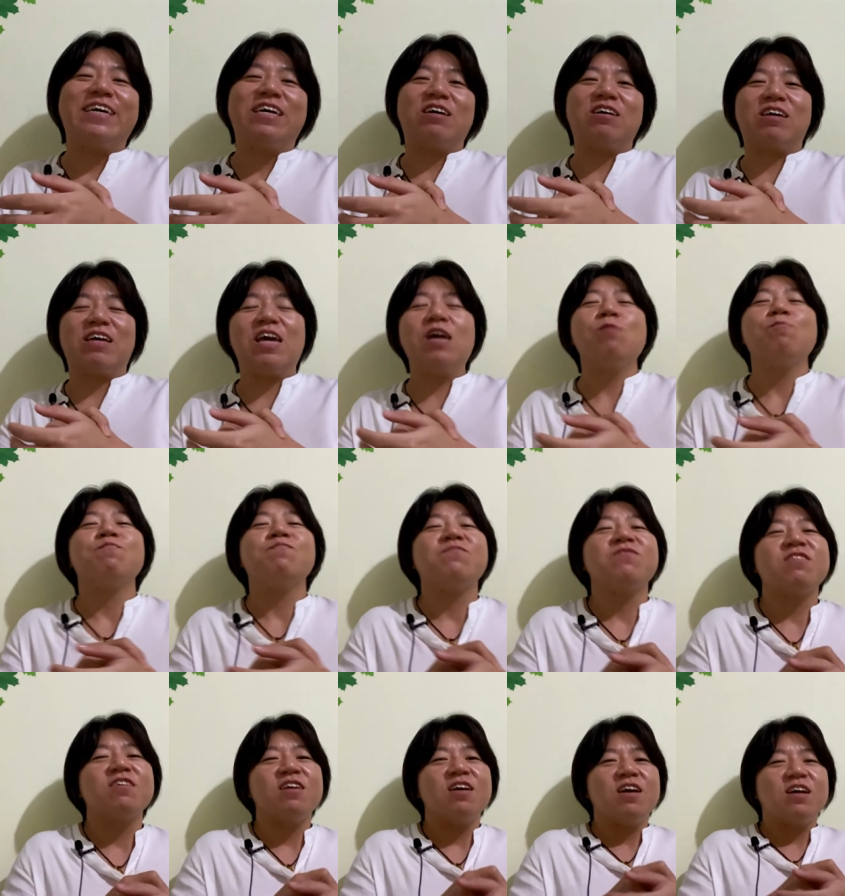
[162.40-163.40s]
Okay,
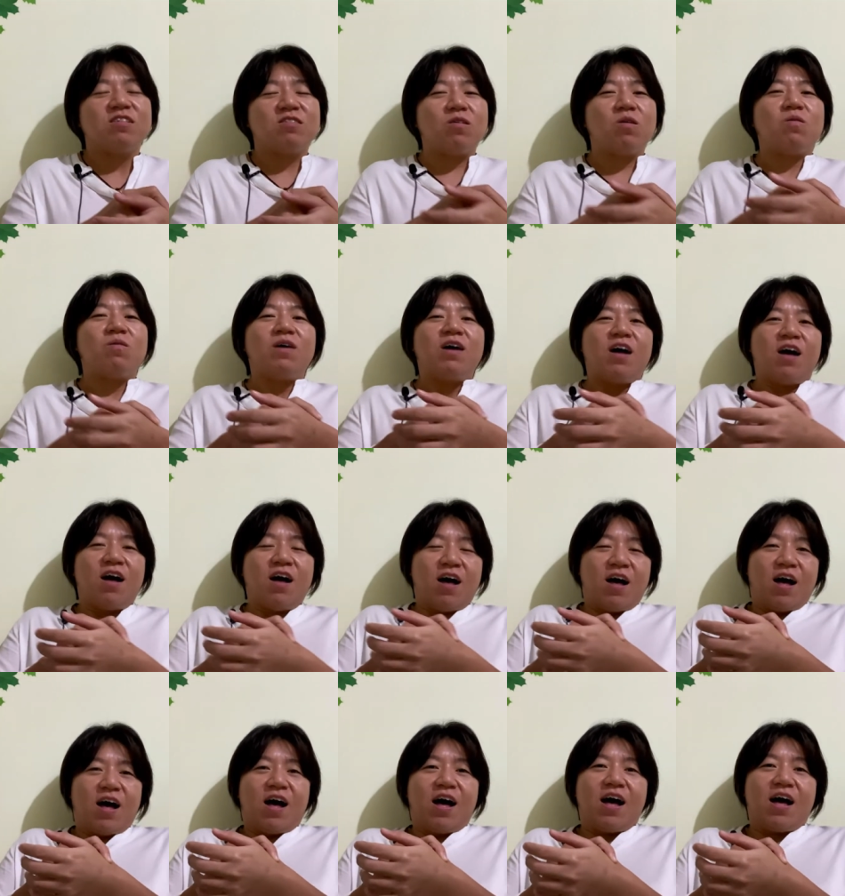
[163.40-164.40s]
so
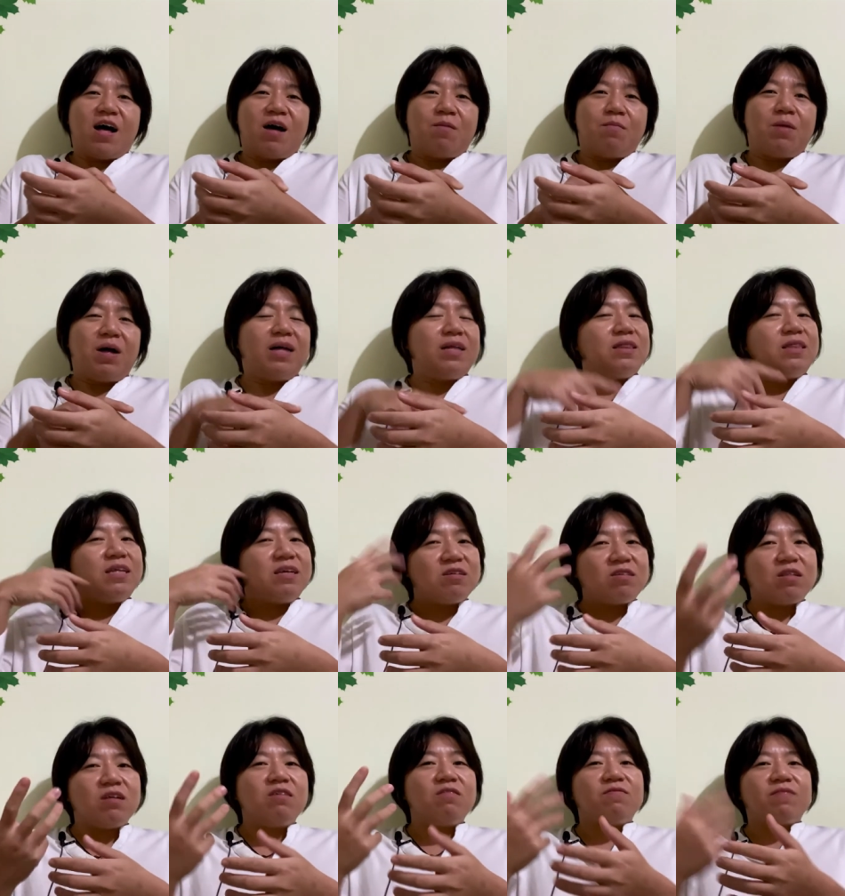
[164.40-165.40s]
um, a
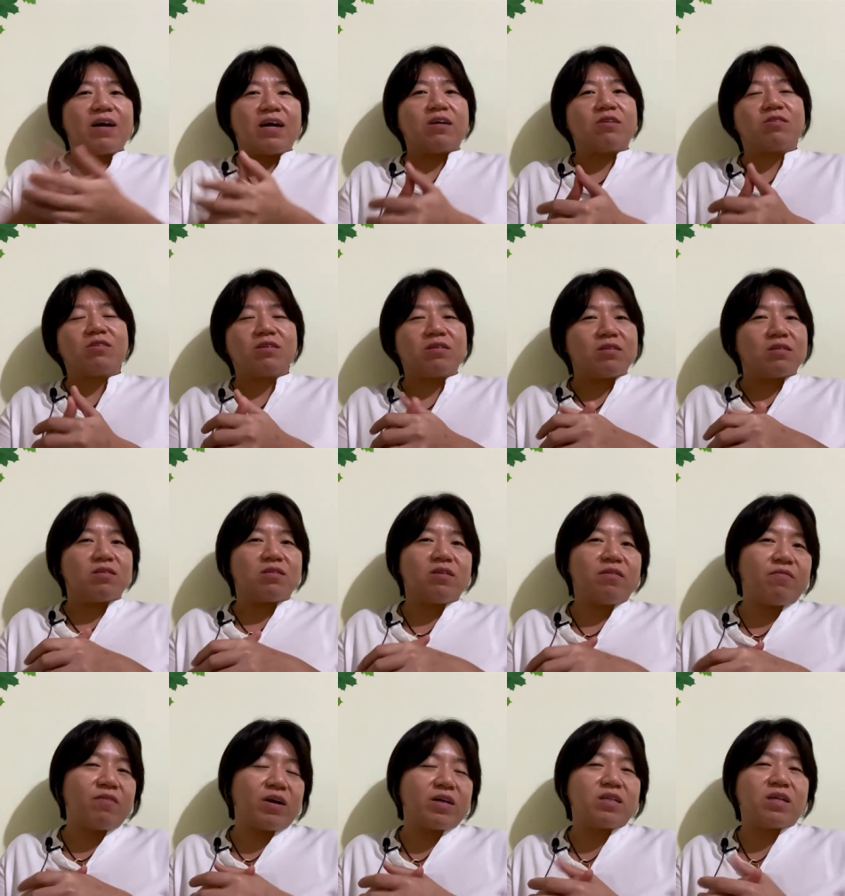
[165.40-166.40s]
distal function, say
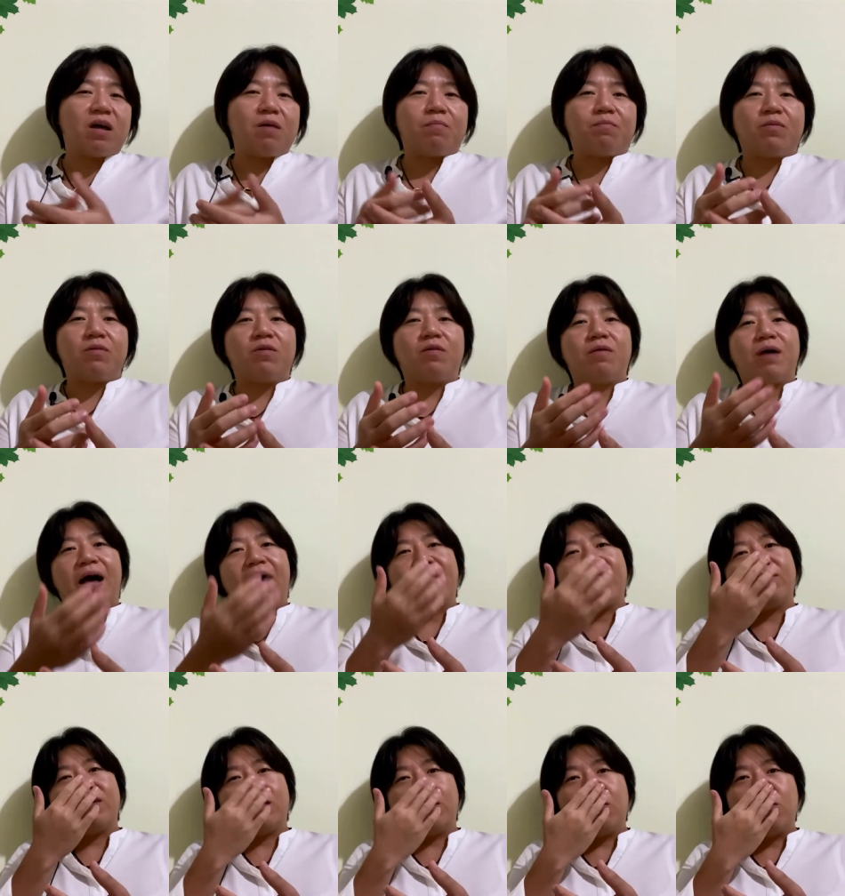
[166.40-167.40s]
for example, I
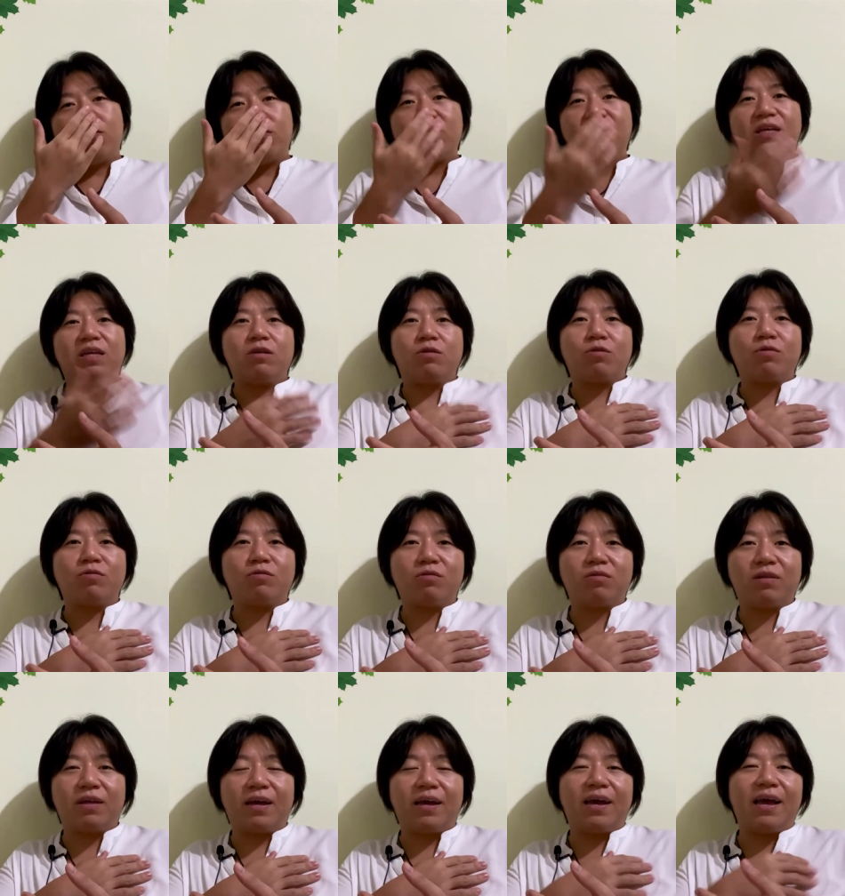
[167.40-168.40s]
have a nose issue
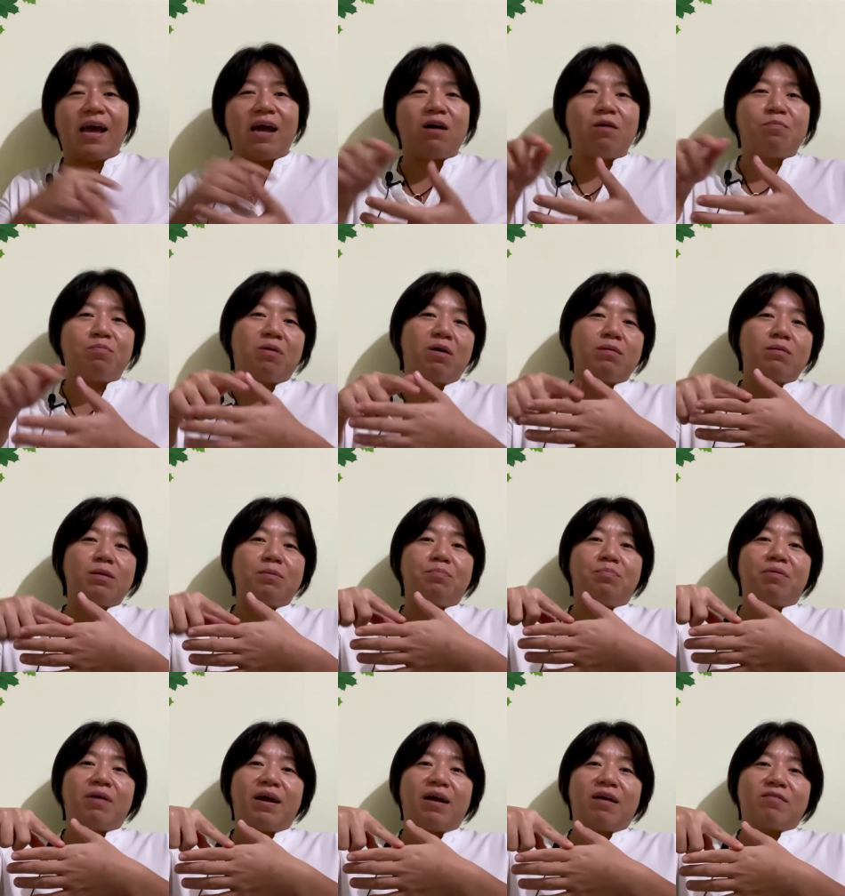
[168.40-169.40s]
today and I'll probably
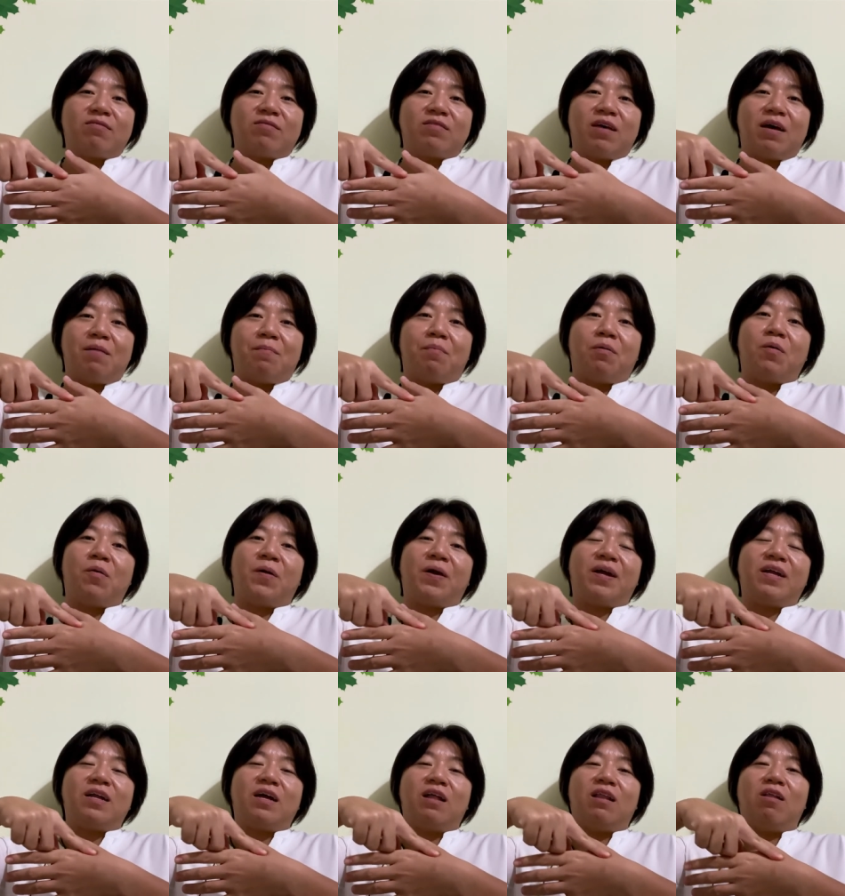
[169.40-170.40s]
press a
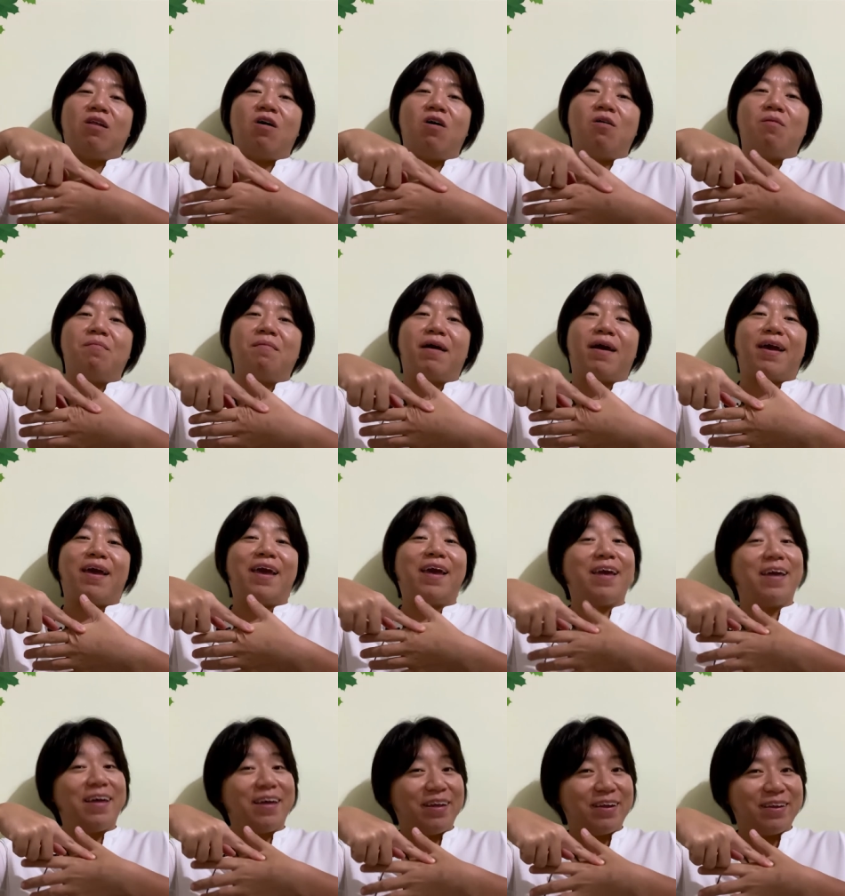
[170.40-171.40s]
point along my
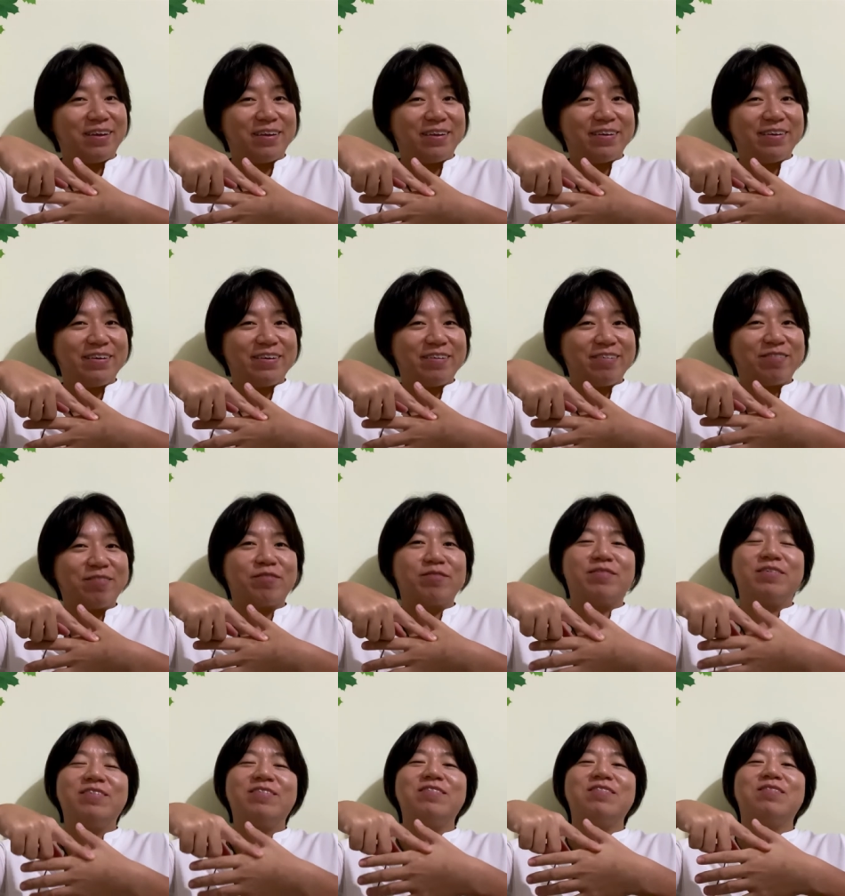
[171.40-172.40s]
hand. So
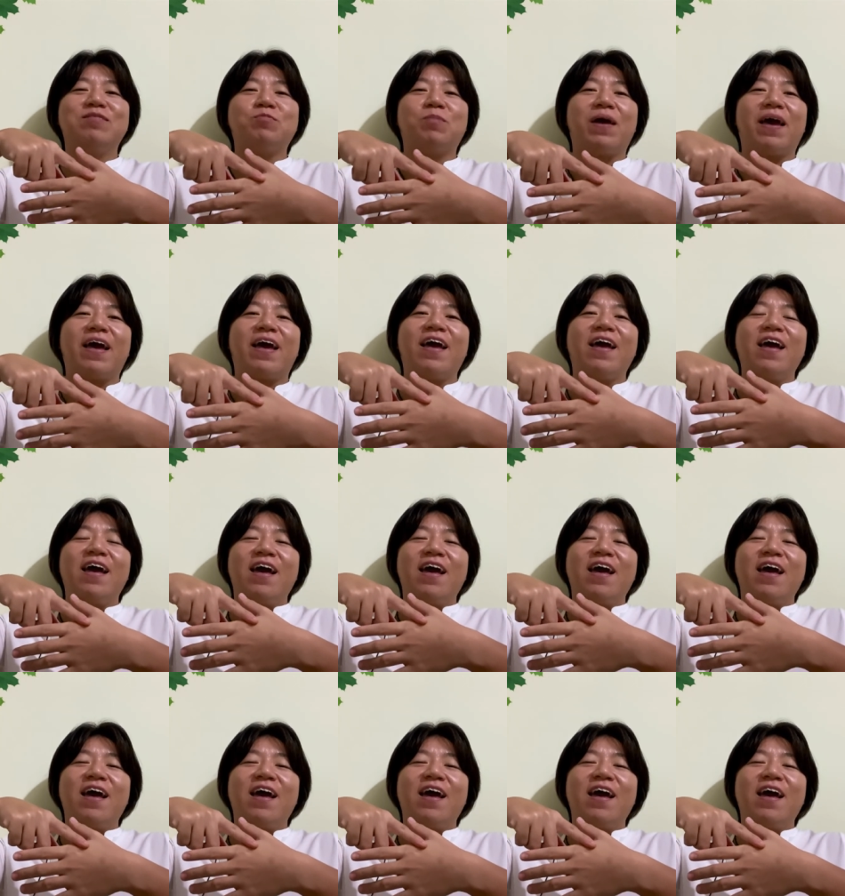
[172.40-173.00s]
this is where